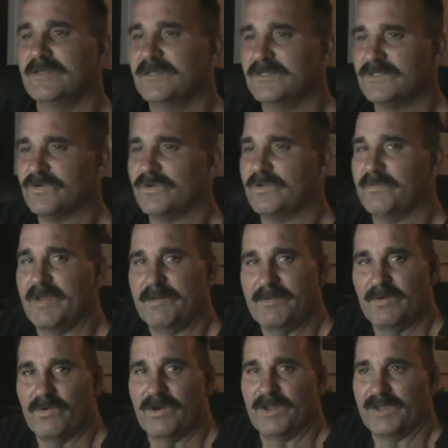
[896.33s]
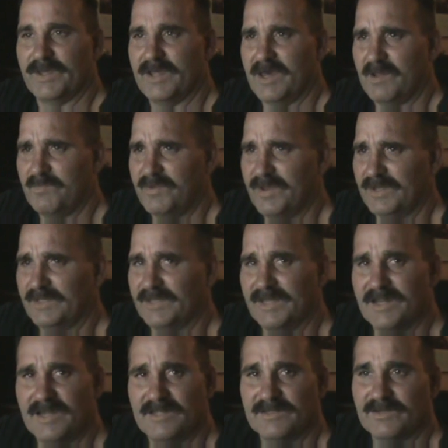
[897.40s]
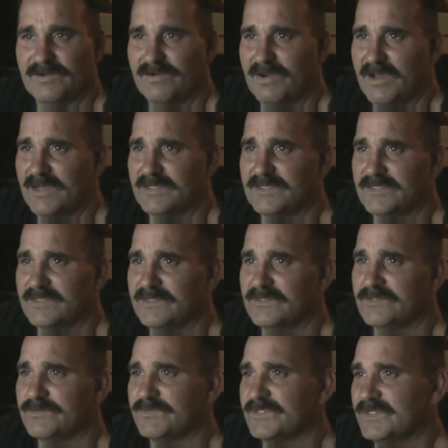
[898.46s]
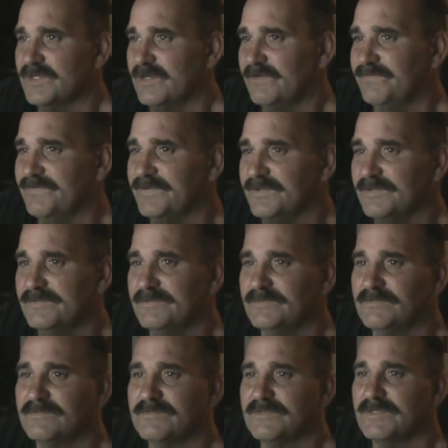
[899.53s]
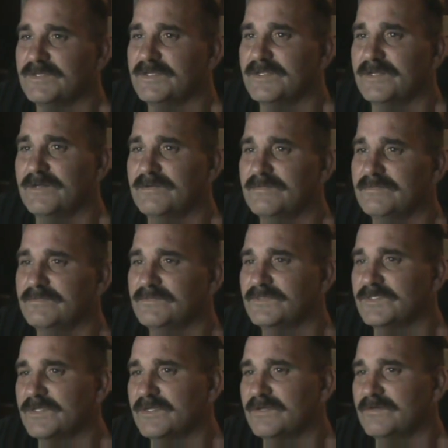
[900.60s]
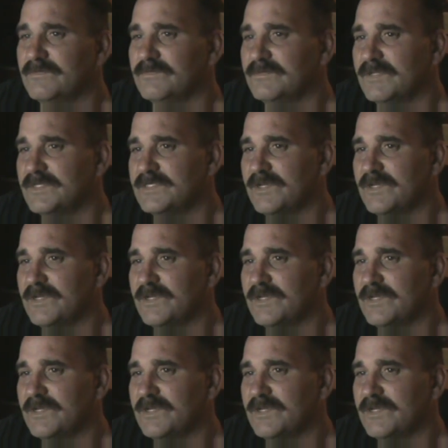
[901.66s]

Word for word: sort of made me want to get out of bed and get out in the garage and do some stuff. And you know, so that's